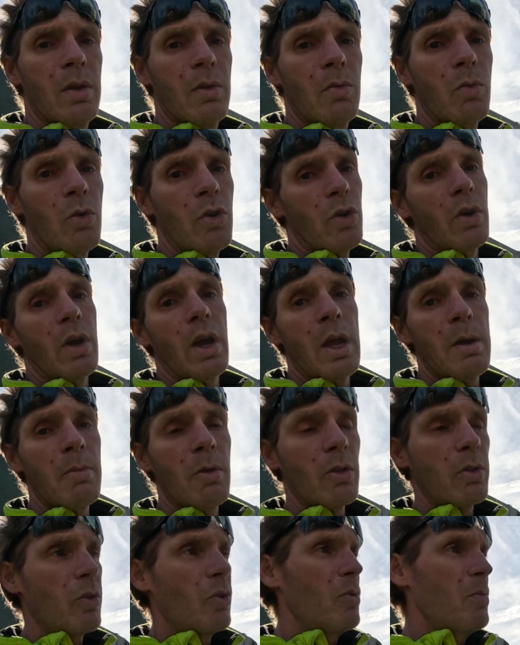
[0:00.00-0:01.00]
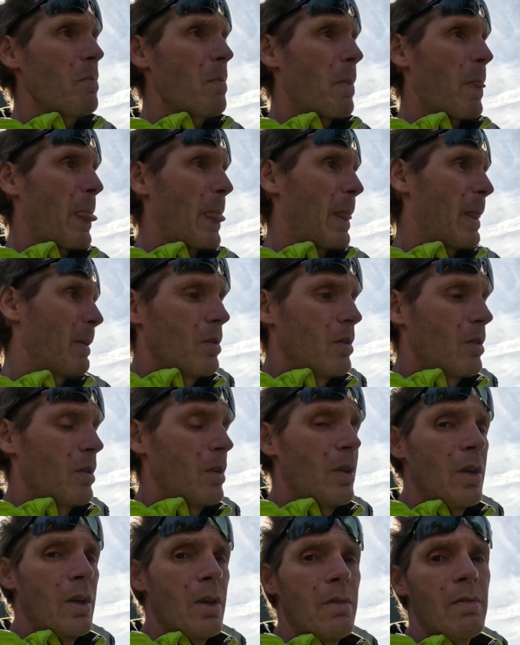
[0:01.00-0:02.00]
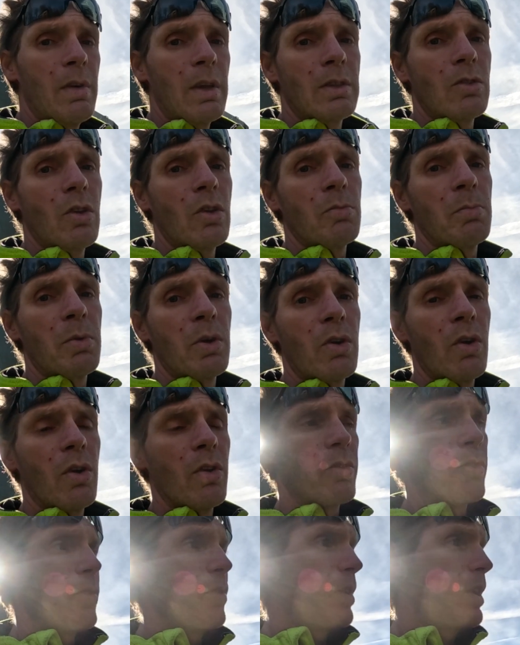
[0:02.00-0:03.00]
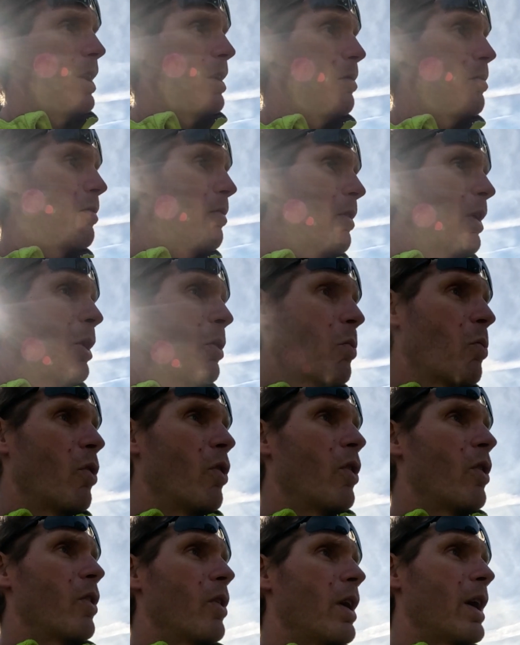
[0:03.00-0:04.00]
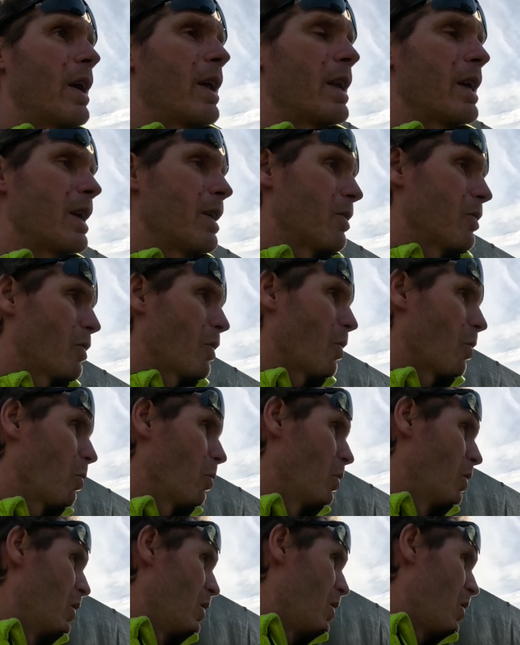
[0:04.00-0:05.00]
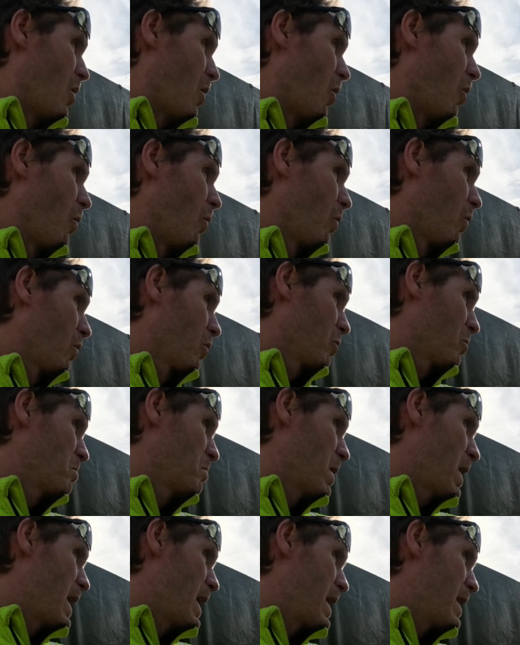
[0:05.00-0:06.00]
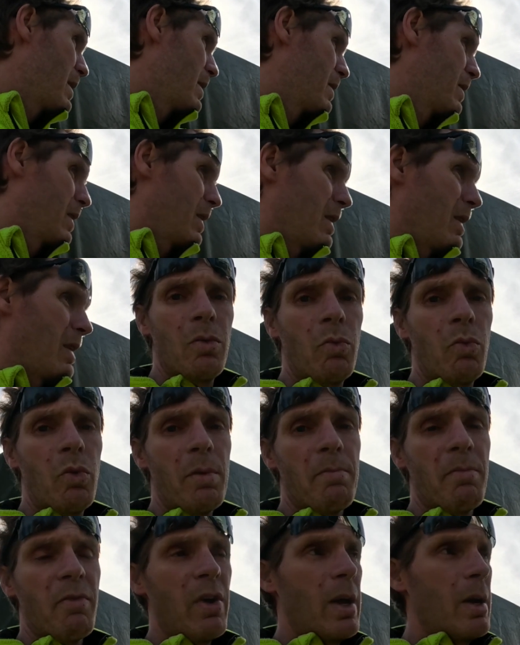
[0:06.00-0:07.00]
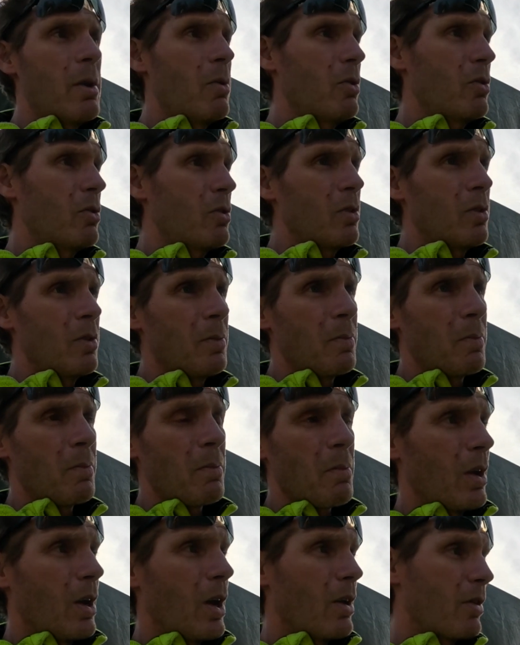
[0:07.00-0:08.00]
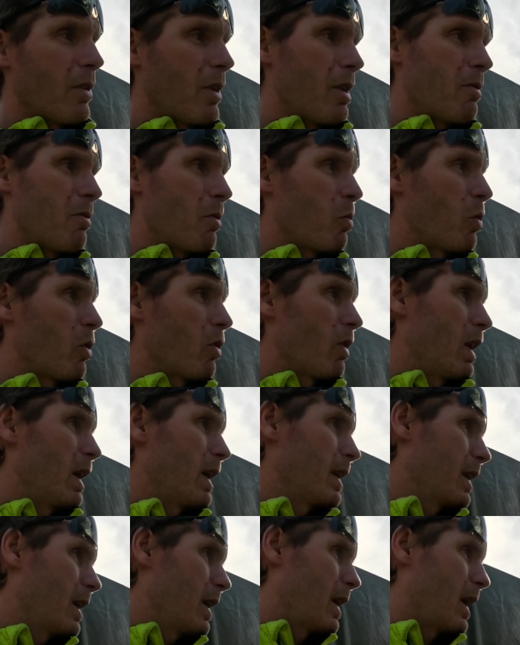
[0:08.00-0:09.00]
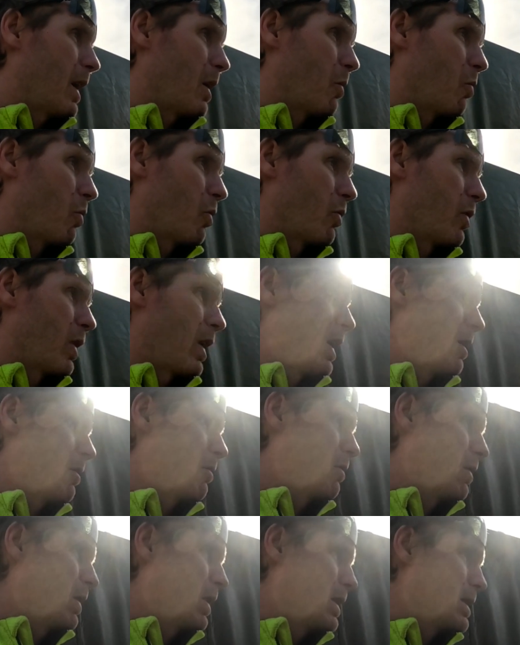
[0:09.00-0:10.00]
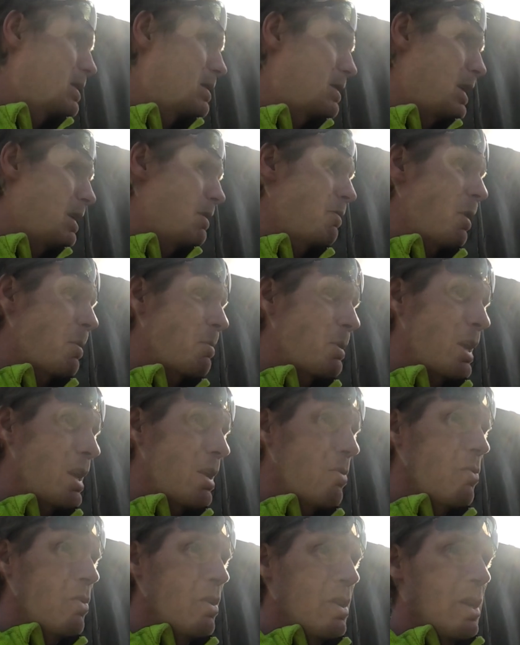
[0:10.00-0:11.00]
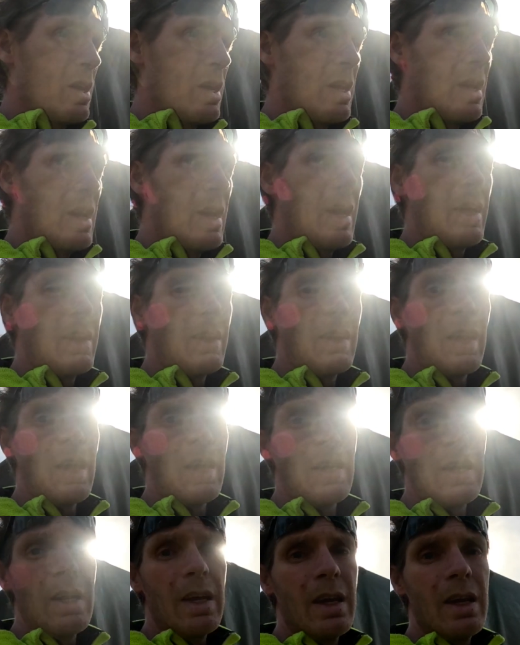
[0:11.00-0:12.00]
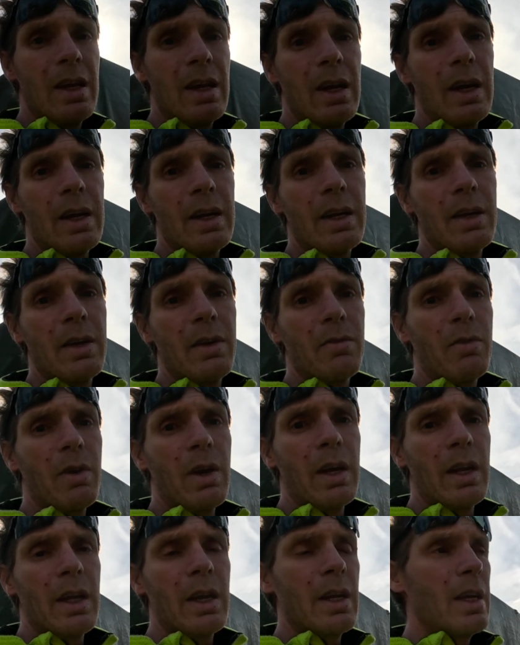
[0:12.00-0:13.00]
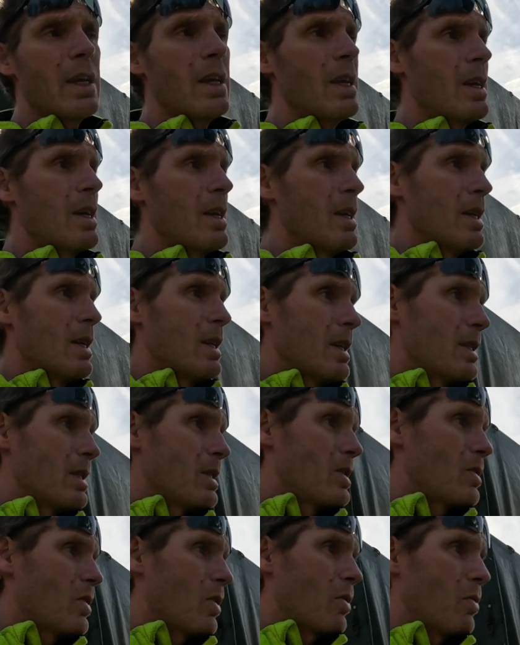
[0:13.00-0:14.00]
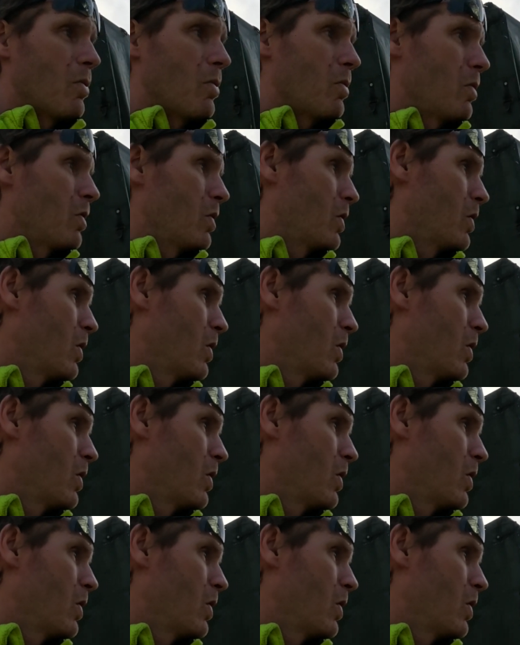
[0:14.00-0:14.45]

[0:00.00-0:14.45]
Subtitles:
were able to. That's just because if there were any, old bad repairs underneath the waterline, I would have seen them now. And luckily I didn't find any, so